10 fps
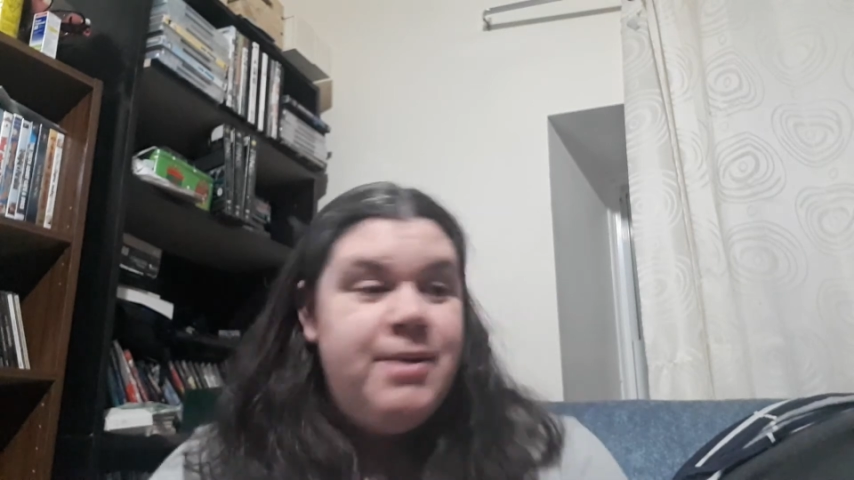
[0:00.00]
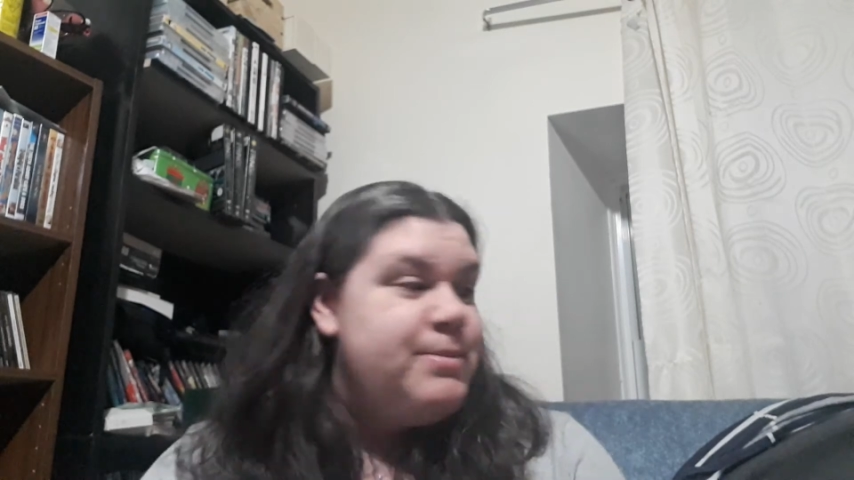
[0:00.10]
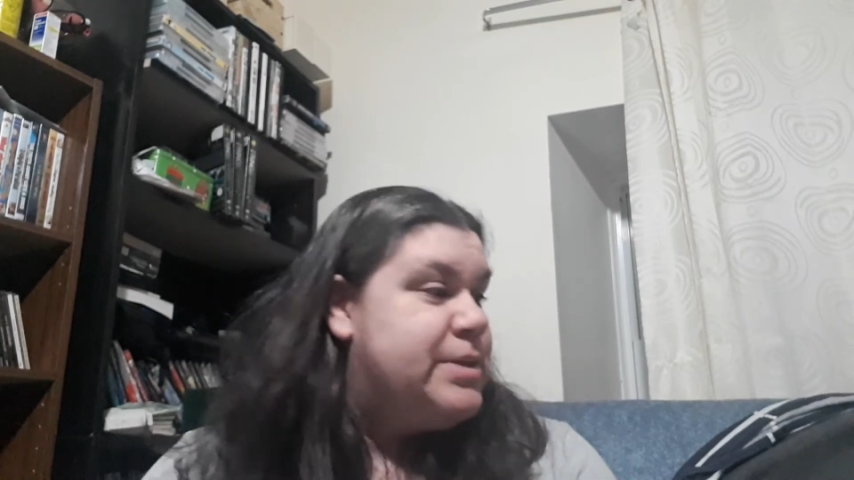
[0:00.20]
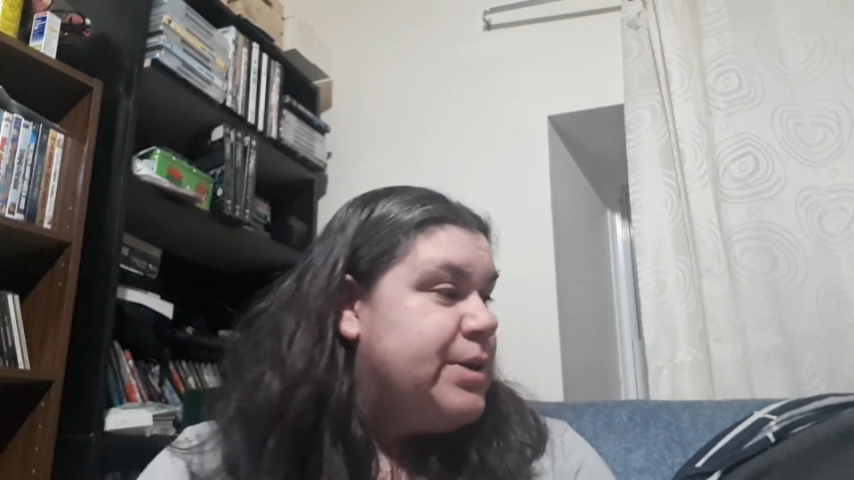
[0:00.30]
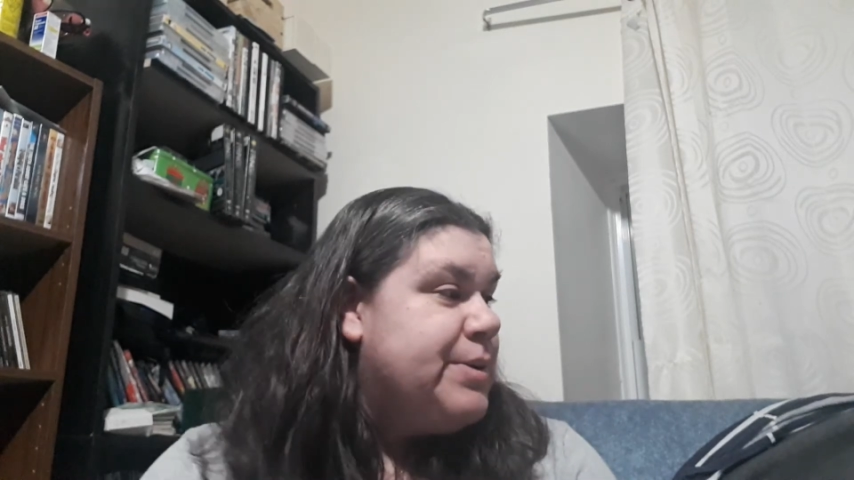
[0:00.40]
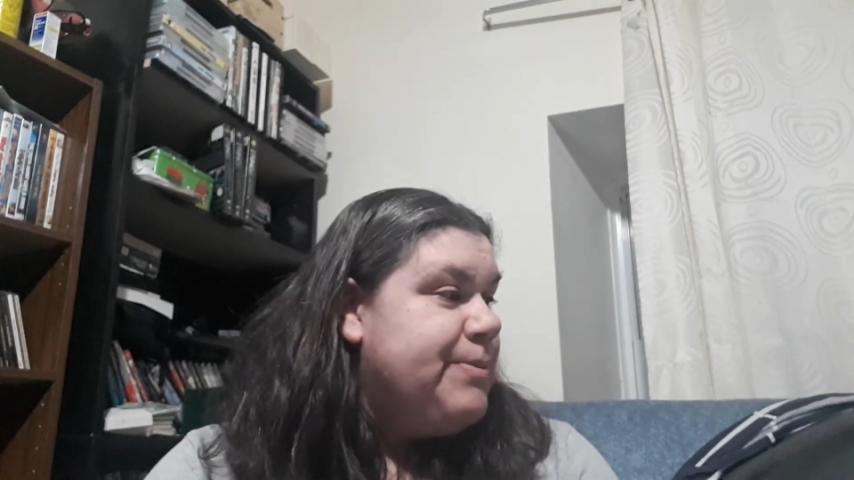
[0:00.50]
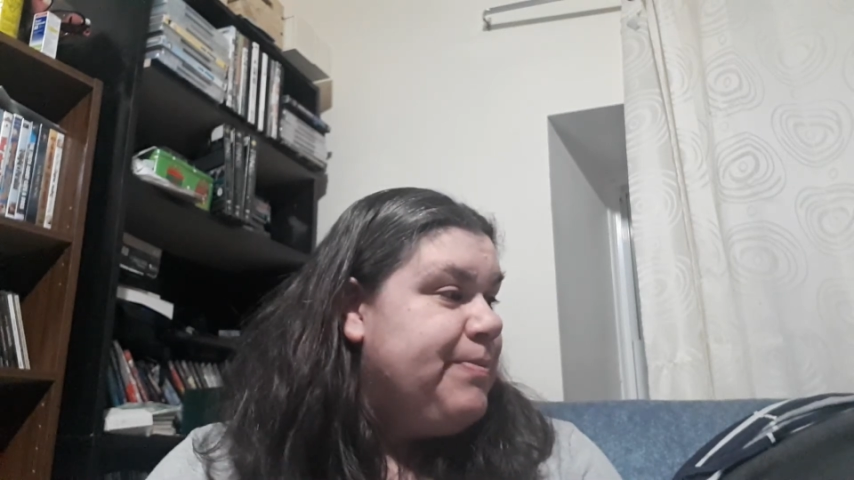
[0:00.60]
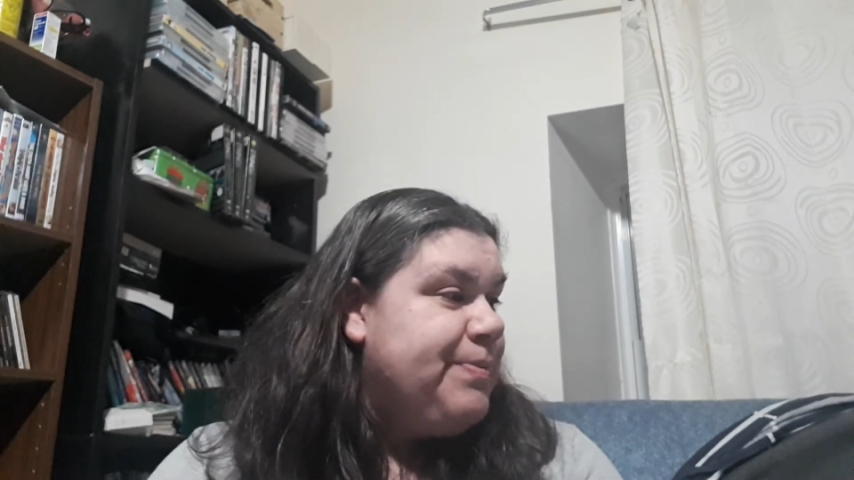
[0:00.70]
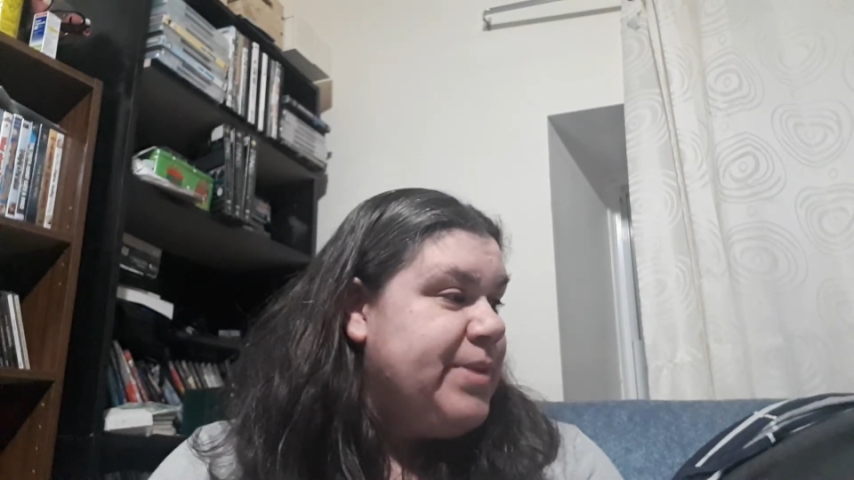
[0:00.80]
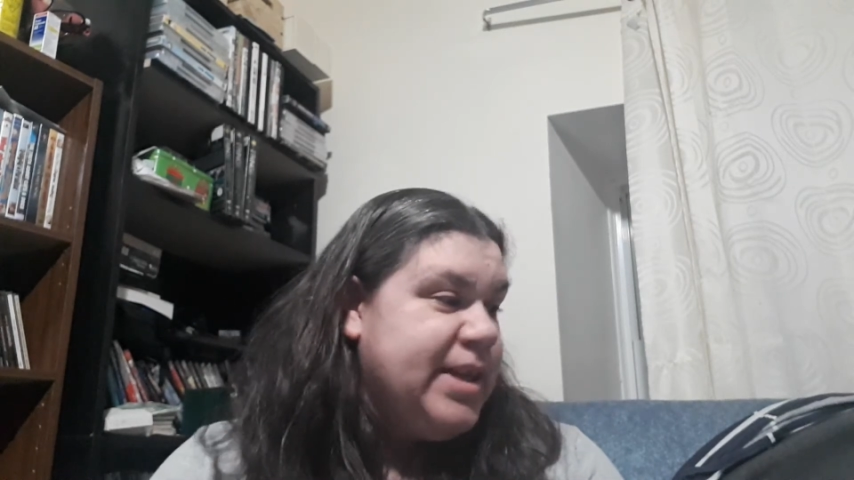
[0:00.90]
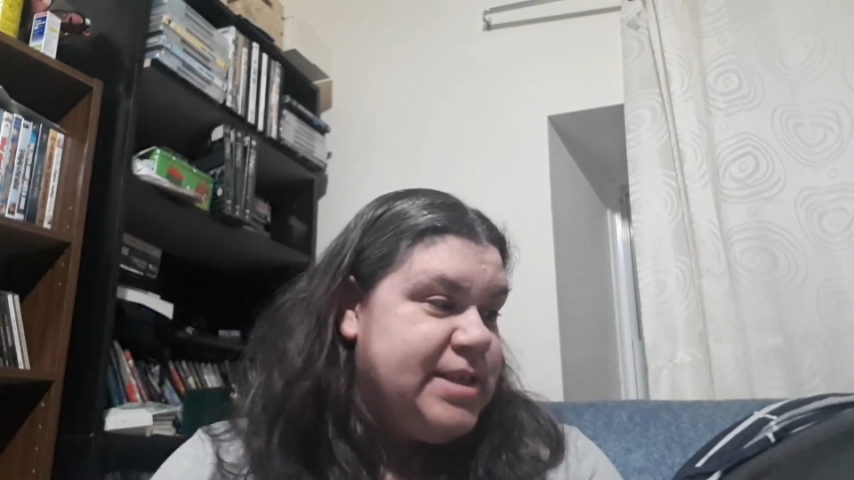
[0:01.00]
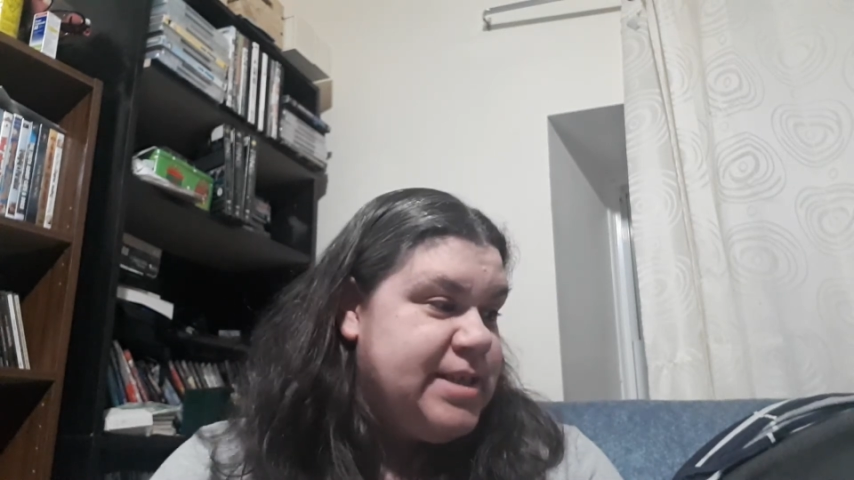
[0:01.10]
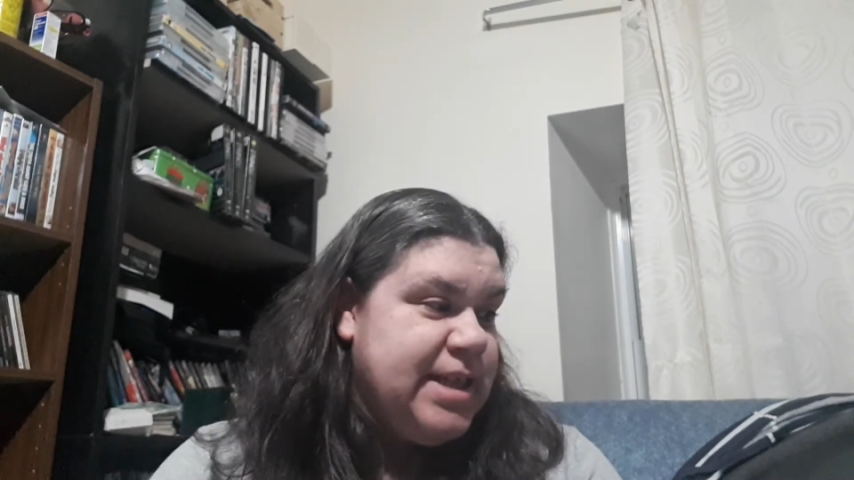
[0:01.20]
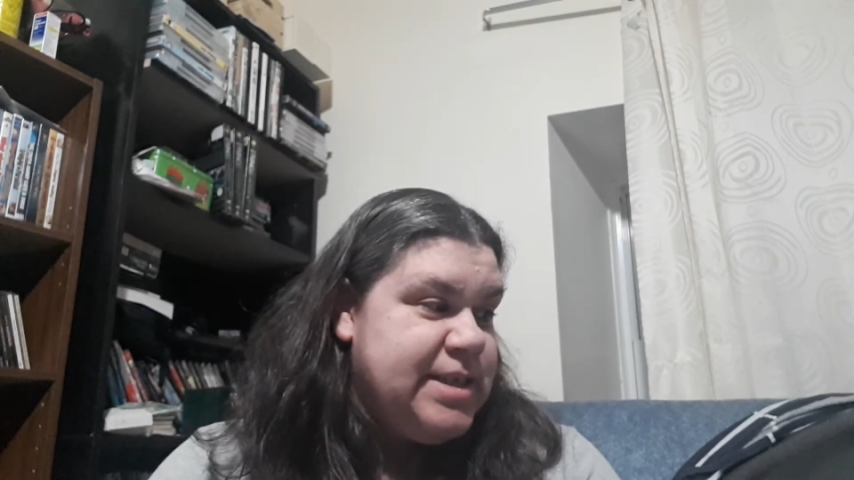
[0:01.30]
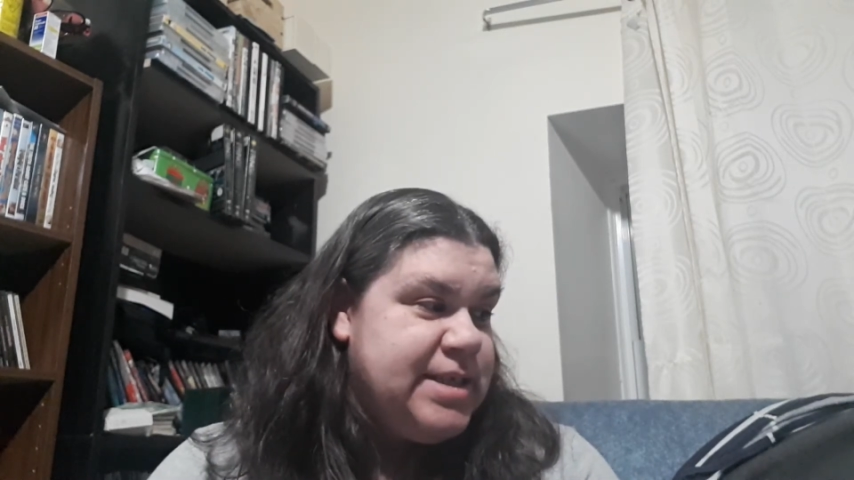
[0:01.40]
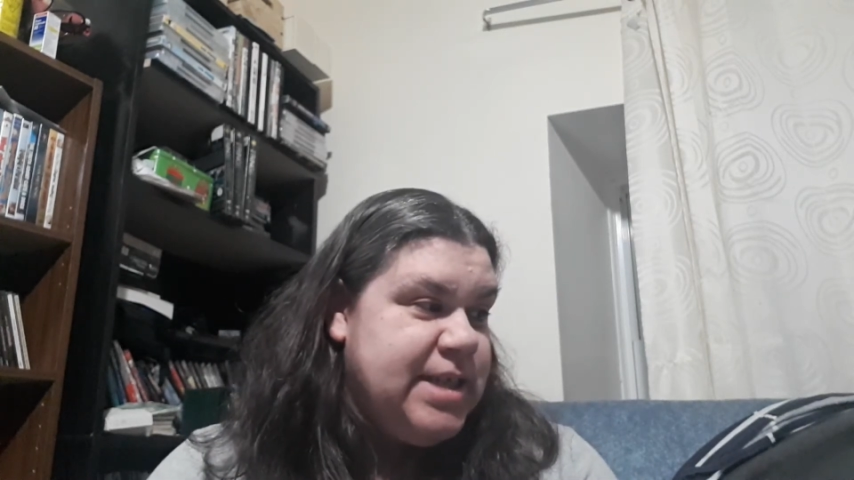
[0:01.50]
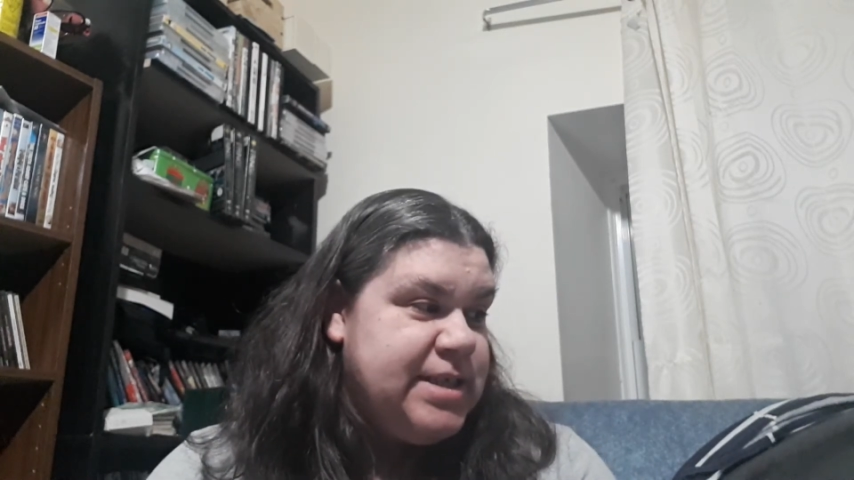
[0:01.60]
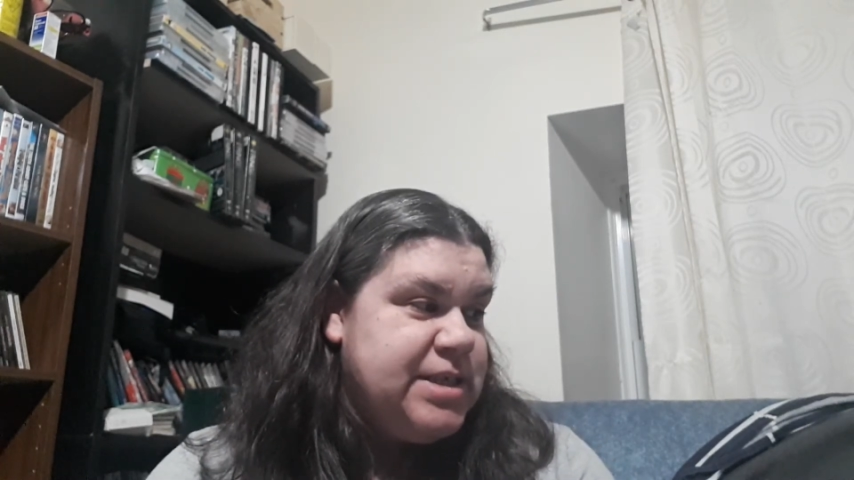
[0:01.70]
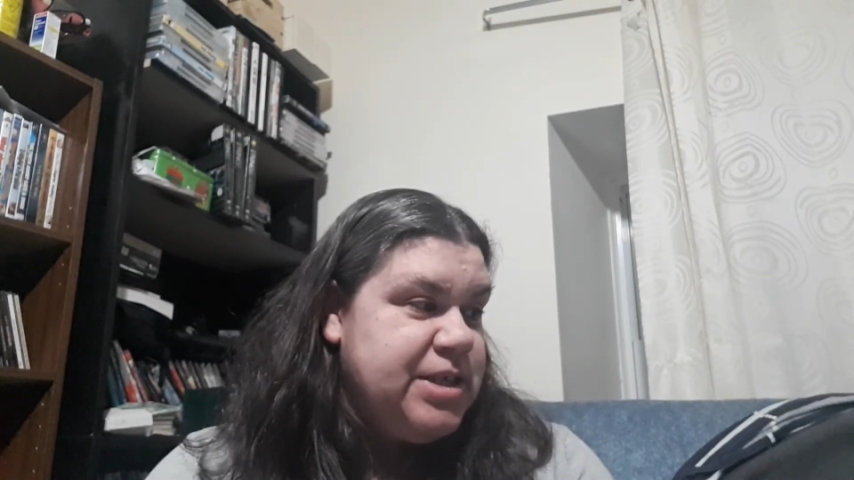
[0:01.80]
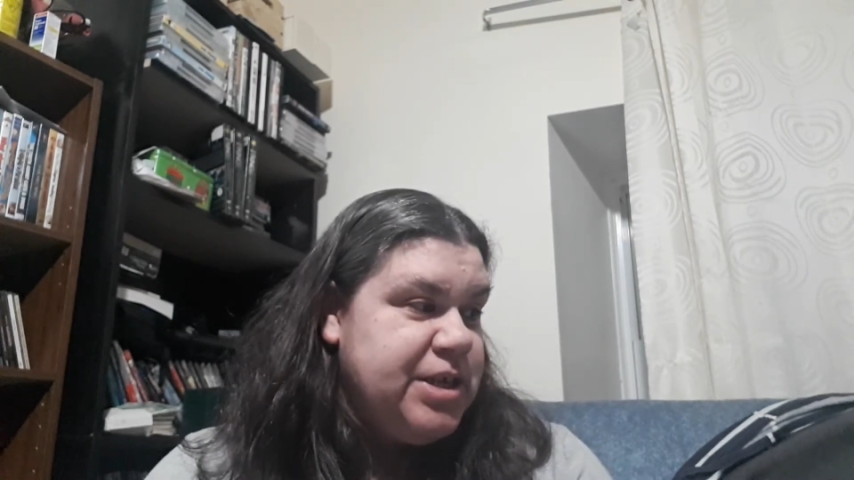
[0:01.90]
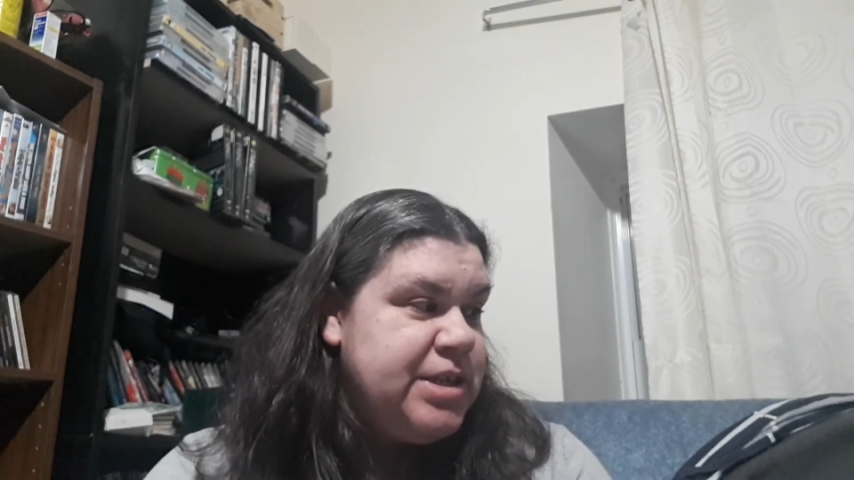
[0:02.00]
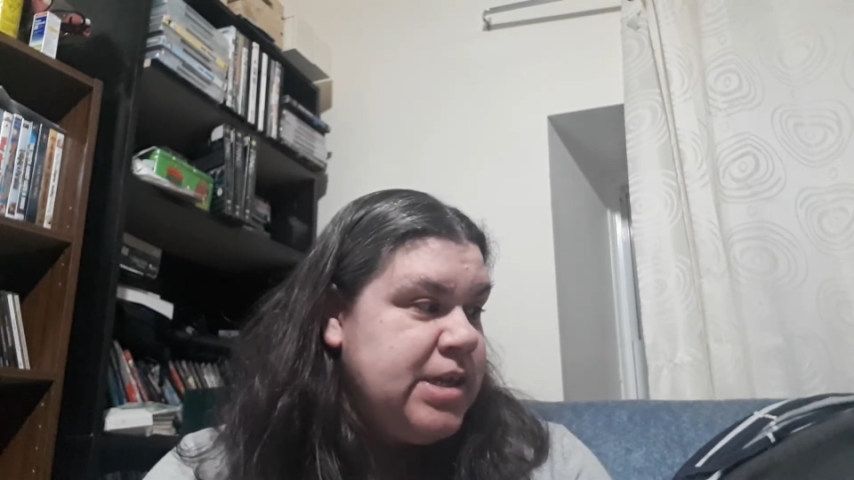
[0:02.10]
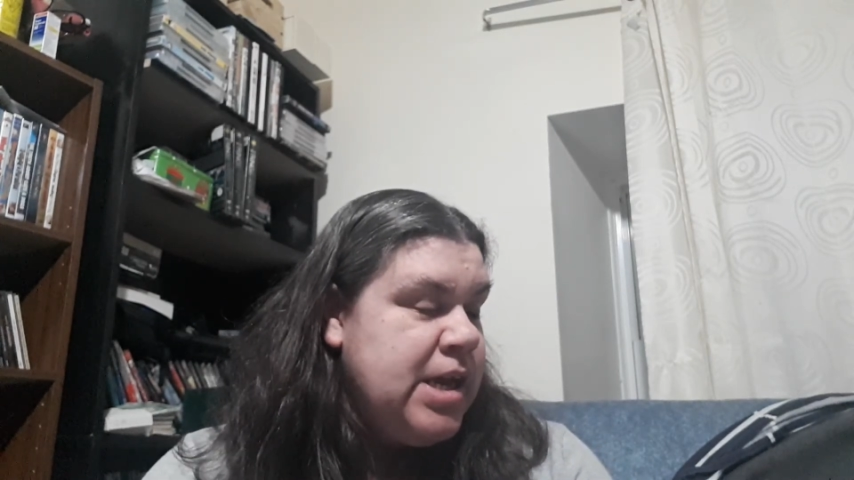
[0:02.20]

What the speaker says: So that's the good.